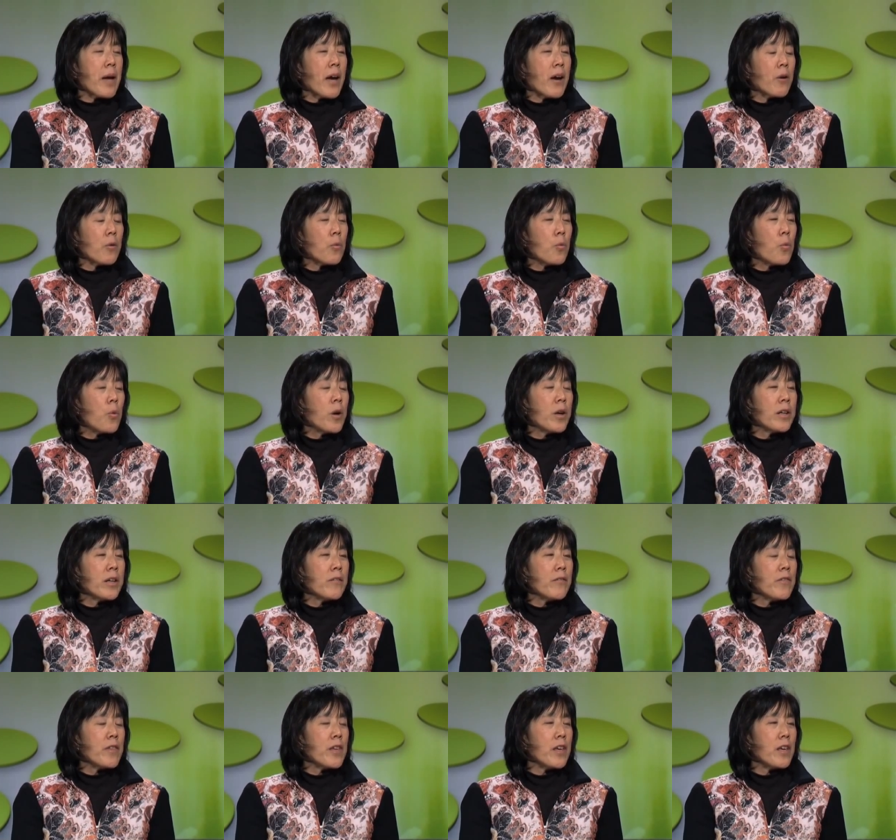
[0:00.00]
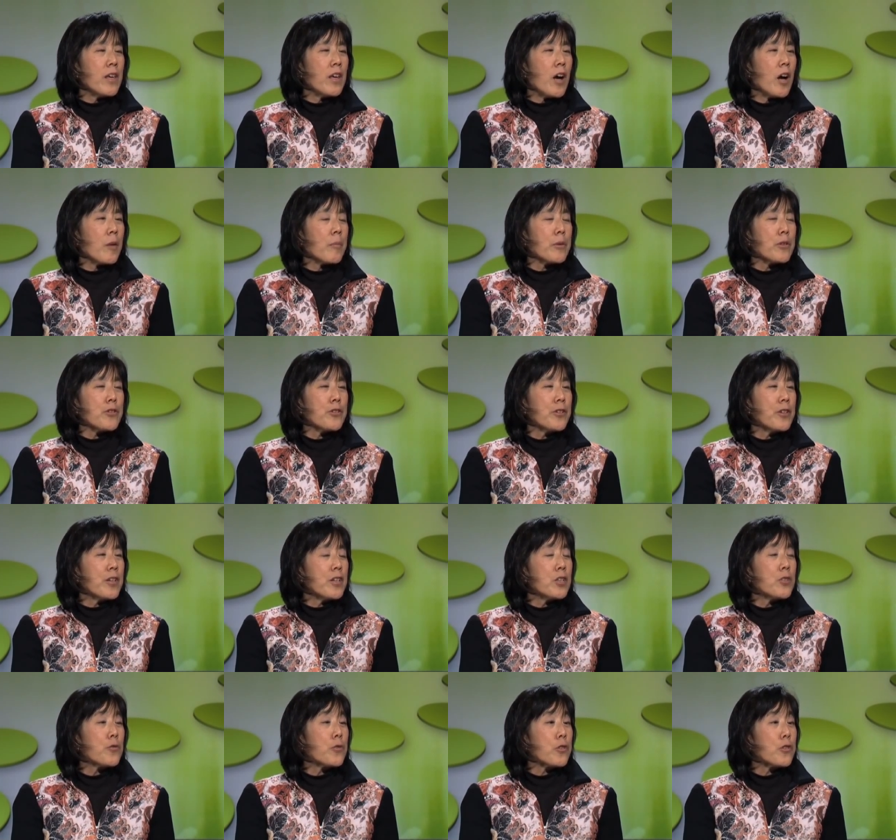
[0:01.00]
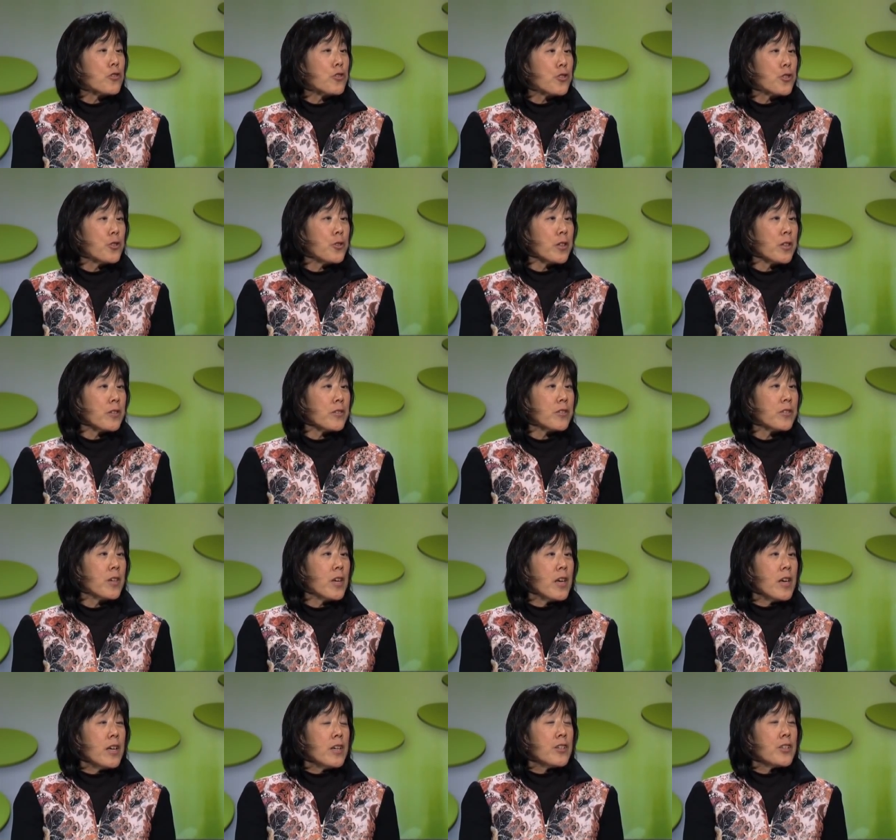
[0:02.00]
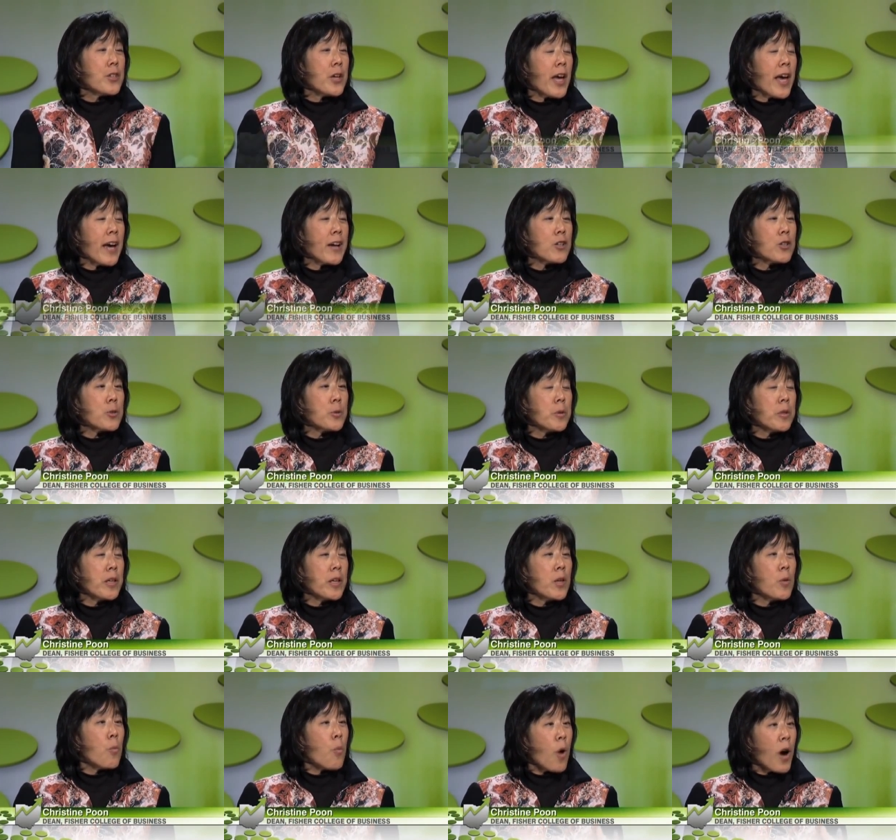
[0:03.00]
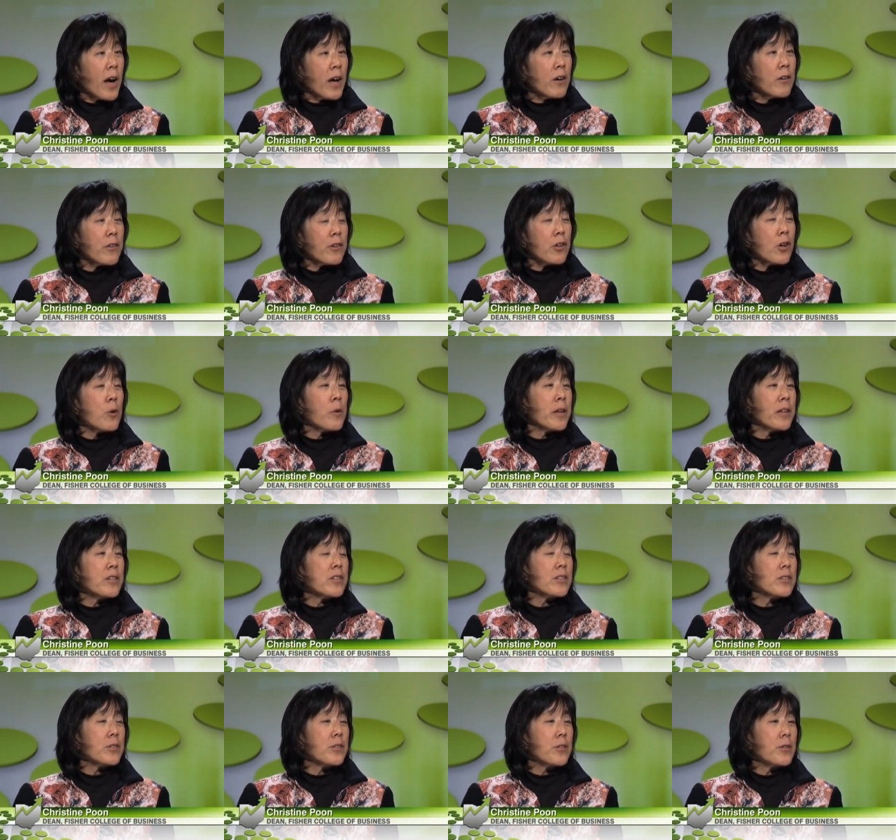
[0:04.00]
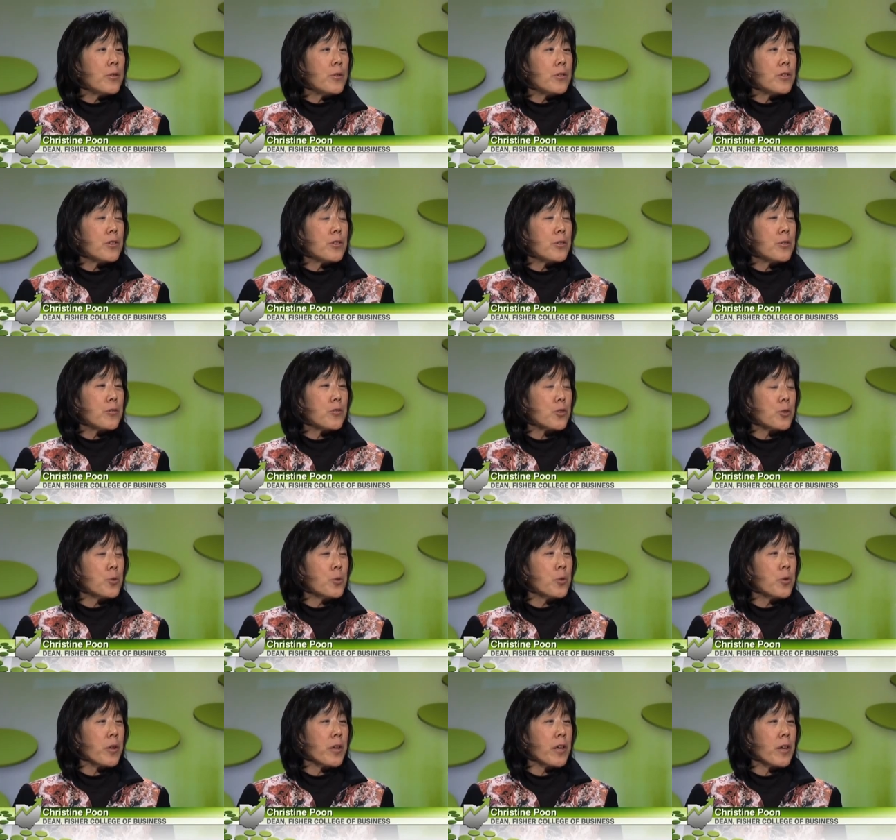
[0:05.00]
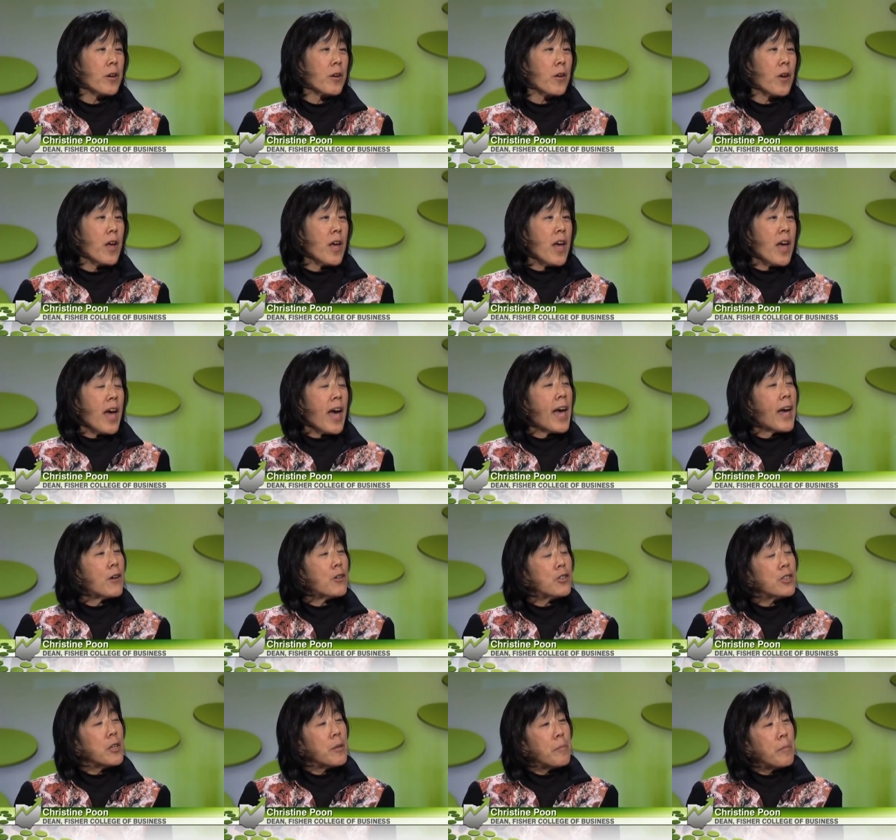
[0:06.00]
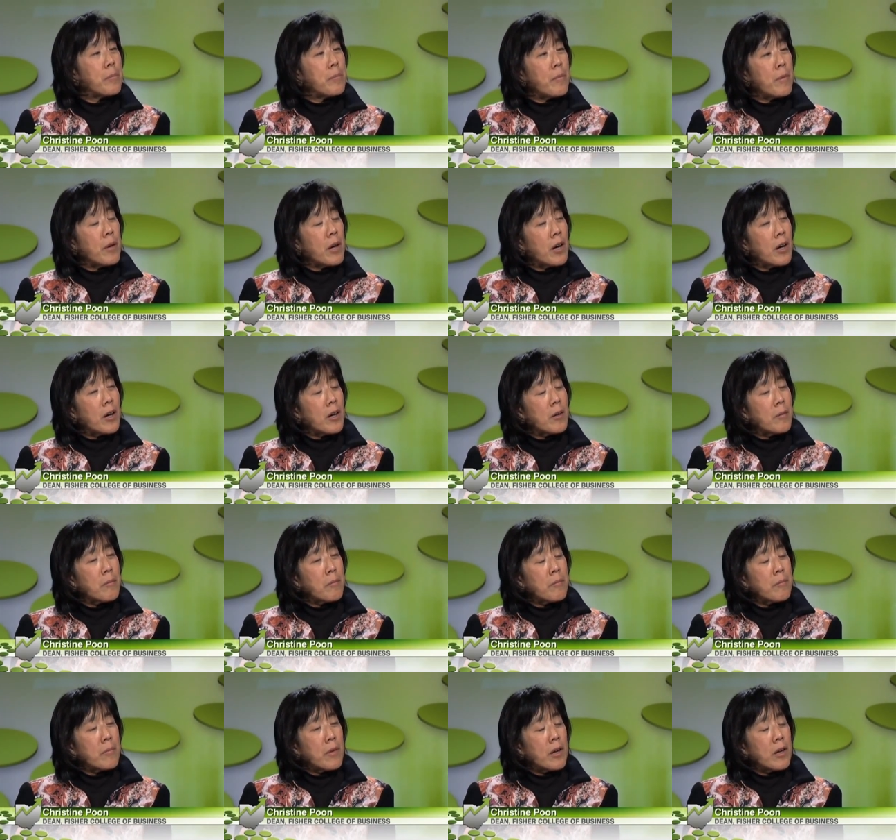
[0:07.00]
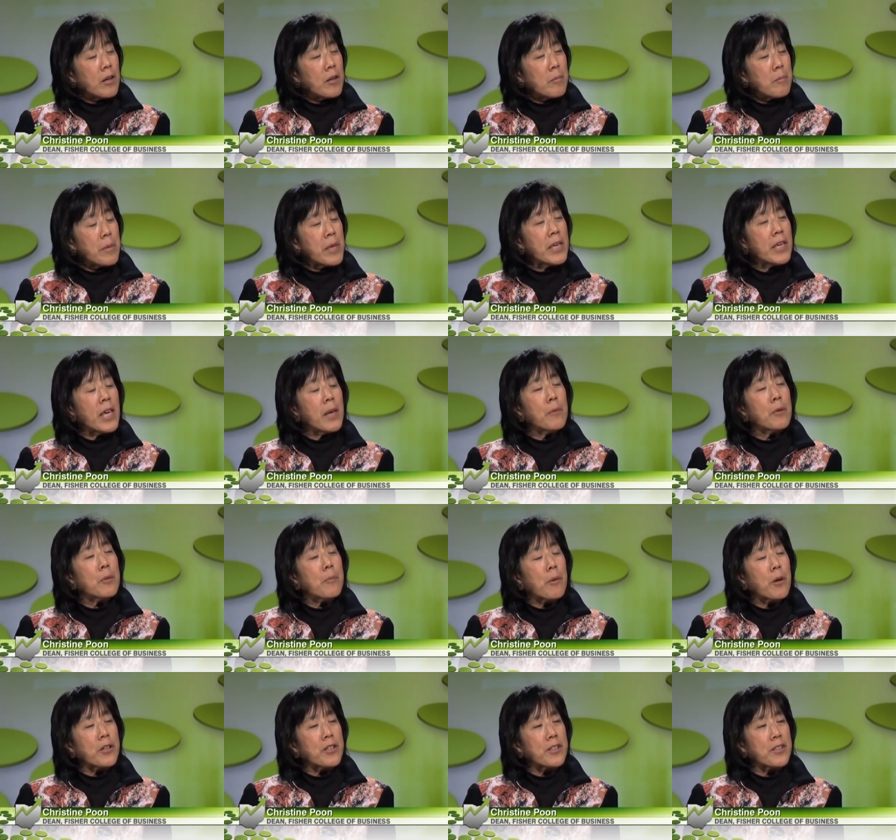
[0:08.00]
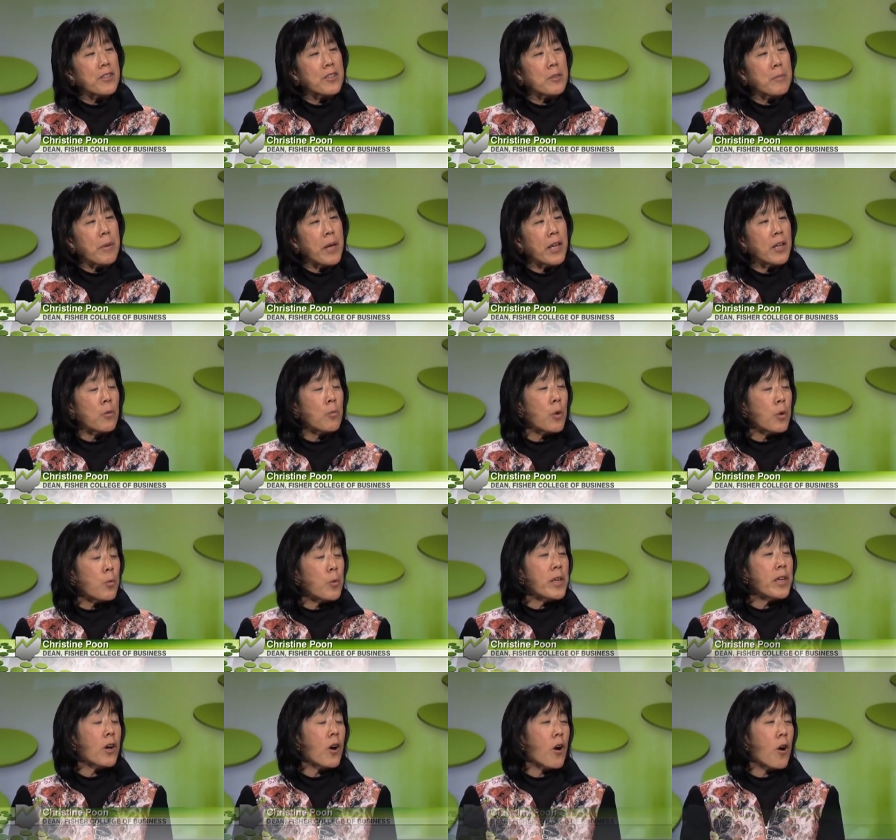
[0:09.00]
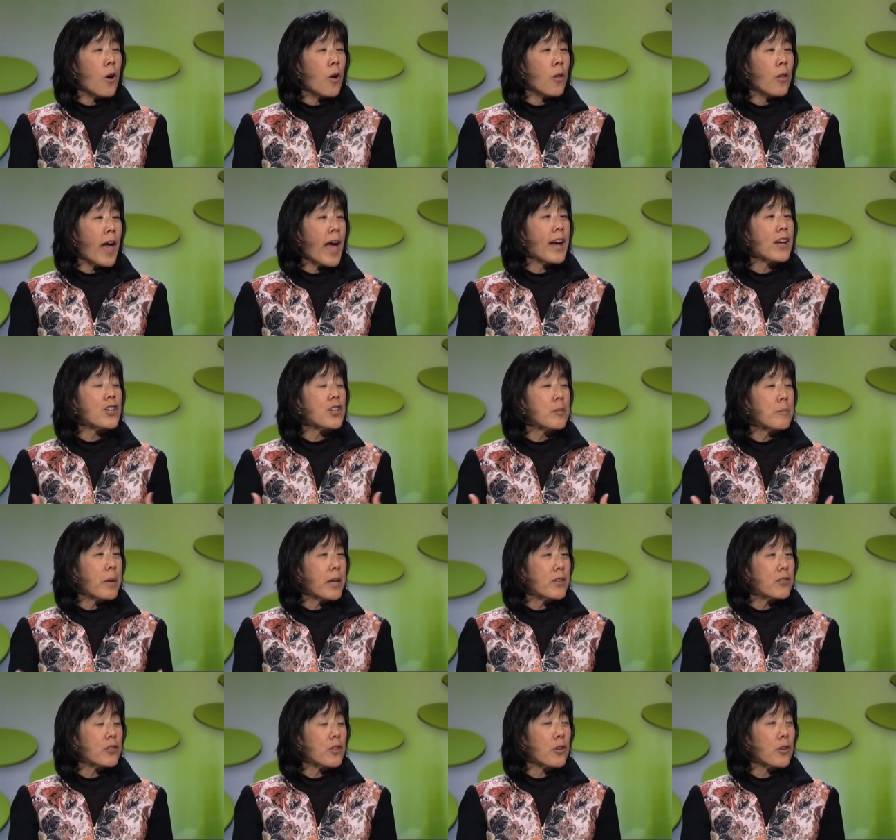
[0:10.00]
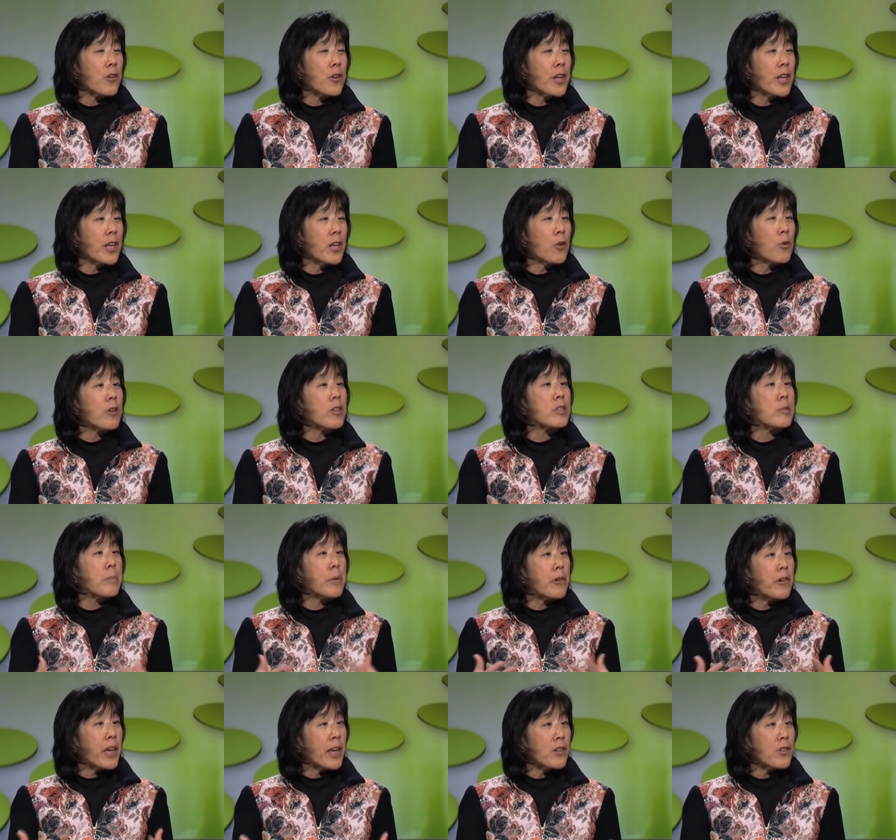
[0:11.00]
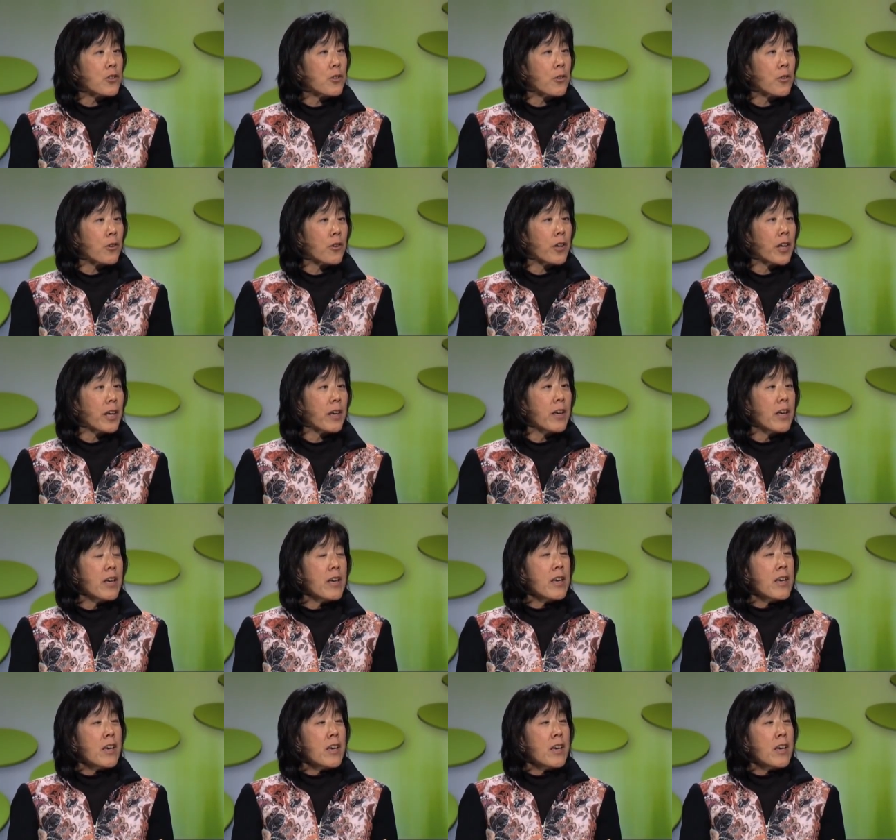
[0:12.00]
about one of the opportunities for the students to actually, while they're going to, to school here, actually um, uh, being able to participate in what we call action based learning or experiential learning.